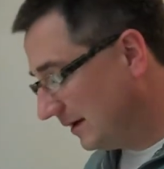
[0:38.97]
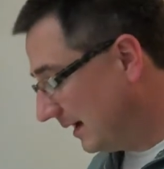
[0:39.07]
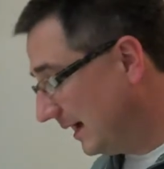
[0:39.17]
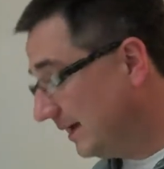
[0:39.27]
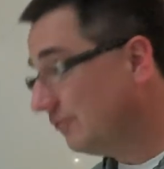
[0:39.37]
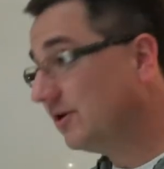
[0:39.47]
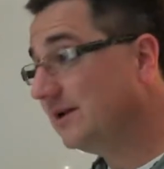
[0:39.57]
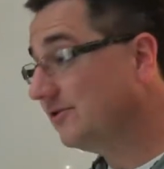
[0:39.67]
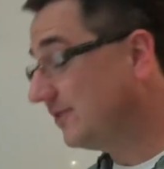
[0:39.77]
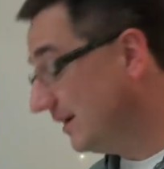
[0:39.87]
am trying
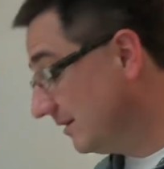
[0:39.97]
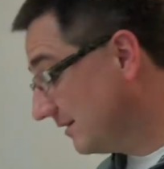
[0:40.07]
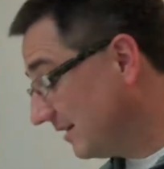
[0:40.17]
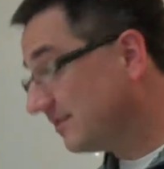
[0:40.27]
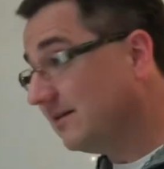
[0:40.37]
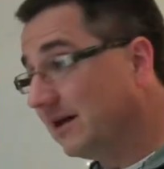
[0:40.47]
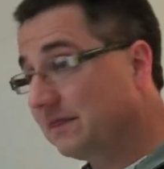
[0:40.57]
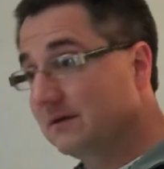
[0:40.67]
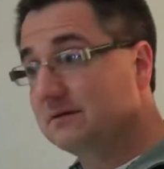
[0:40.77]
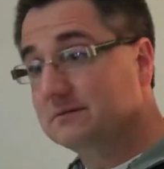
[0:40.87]
to say that that's not
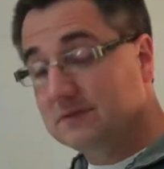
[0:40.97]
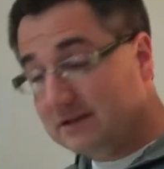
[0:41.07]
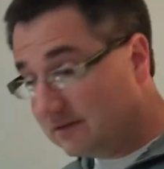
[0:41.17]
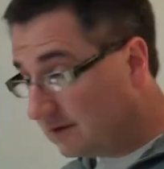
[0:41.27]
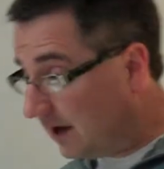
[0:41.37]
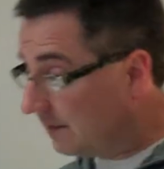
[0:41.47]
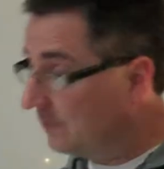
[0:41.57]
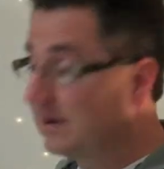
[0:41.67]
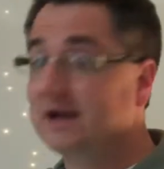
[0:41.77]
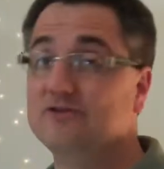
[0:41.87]
the
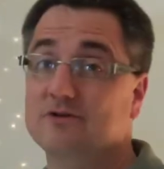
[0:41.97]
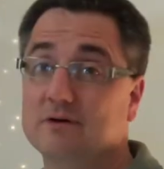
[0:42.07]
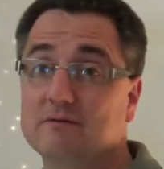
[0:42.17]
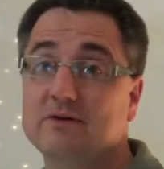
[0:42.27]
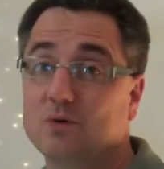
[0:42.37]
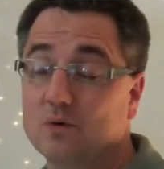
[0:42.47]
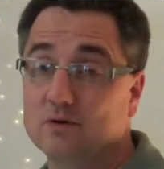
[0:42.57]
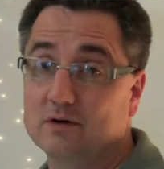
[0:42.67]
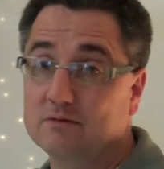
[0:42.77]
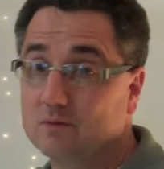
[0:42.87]
measure of the
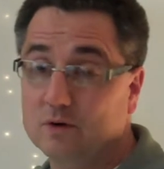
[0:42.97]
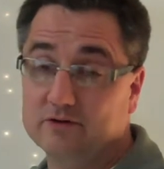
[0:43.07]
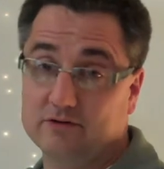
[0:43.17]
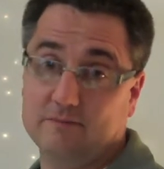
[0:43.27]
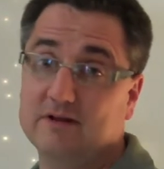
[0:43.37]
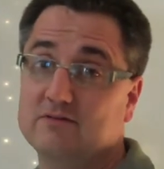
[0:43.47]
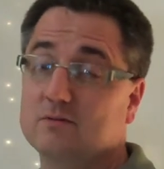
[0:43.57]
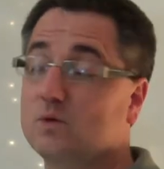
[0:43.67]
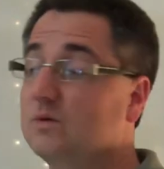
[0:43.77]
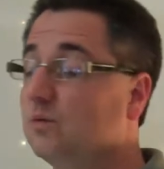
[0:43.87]
order of worship.
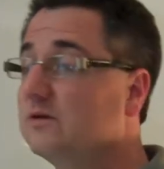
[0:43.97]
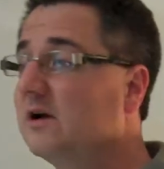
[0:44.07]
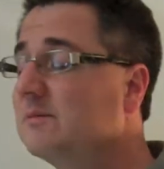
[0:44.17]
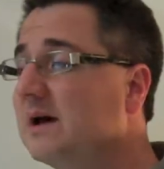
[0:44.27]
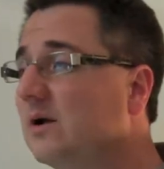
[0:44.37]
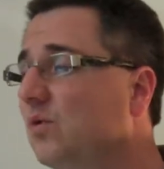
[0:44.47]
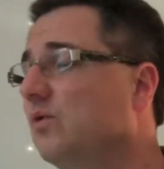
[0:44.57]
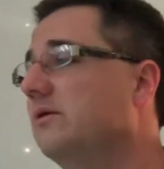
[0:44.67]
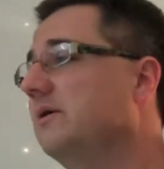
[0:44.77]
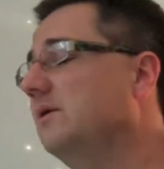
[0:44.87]
We're talking about
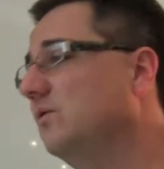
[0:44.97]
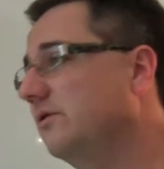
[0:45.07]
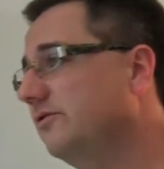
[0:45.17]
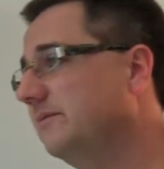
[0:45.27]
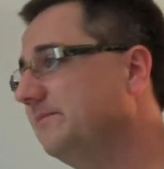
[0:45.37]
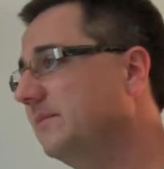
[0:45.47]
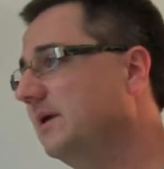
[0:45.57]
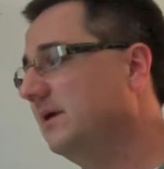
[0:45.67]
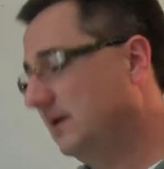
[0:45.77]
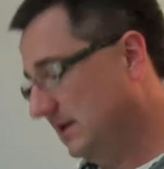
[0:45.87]
ordering worship.
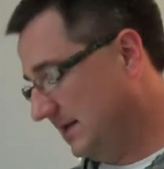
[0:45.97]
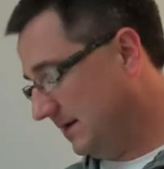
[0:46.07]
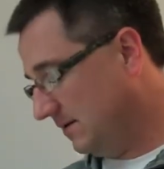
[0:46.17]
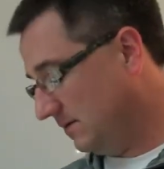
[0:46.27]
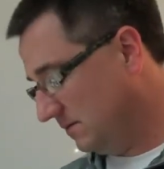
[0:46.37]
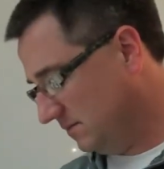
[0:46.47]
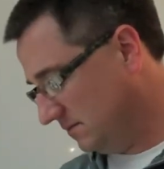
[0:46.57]
Now,